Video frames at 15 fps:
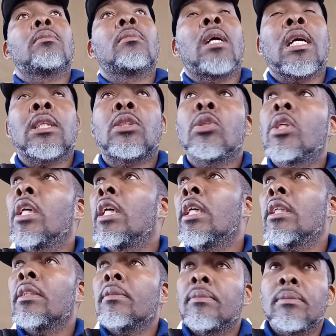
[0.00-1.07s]
back to
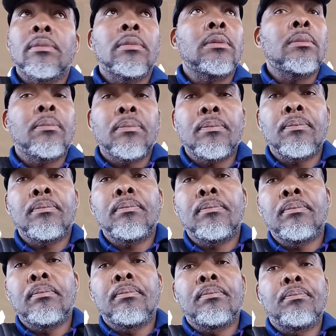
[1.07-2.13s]
the
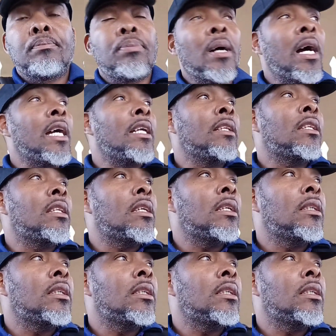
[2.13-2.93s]
point,